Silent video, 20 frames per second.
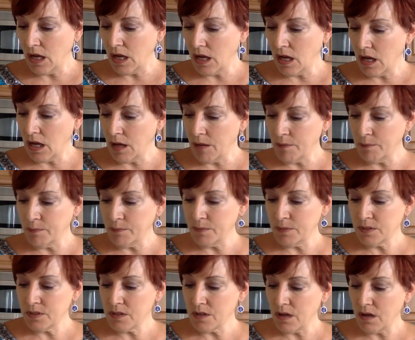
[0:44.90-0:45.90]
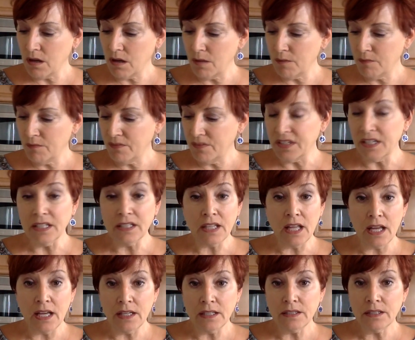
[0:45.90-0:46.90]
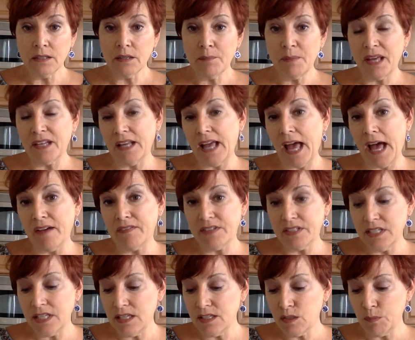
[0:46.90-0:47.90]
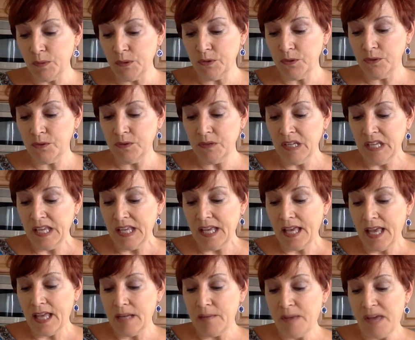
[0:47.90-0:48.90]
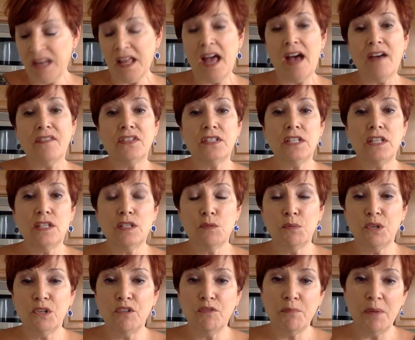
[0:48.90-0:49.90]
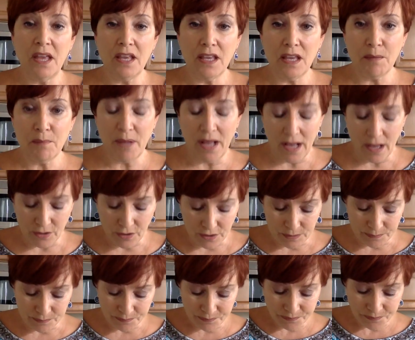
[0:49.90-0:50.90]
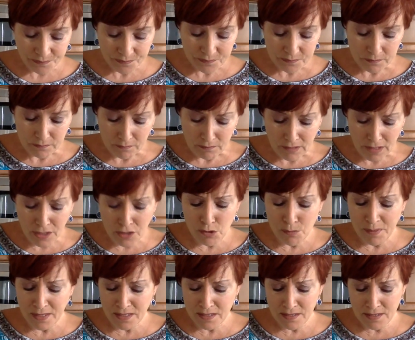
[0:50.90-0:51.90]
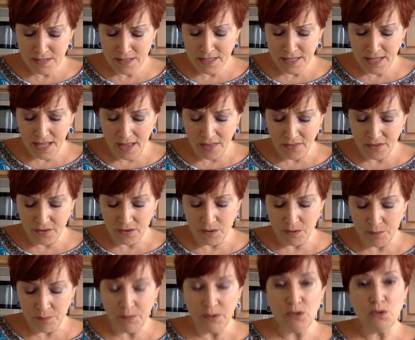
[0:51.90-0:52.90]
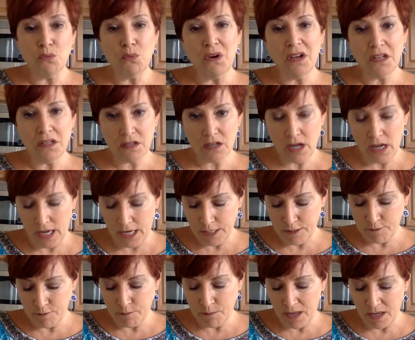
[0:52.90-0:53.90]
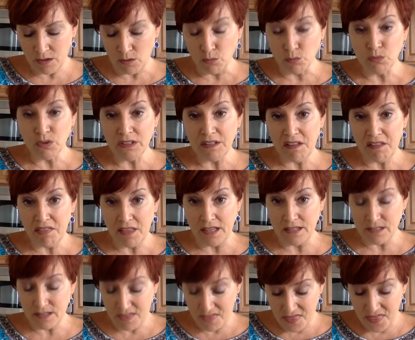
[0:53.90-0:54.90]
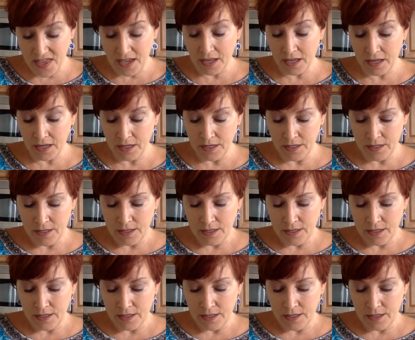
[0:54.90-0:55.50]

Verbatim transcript: um, some vanilla, about a half a teaspoon, and about a half a teaspoon of baking powder. And you mix it together. You want to kind of make a really as thick,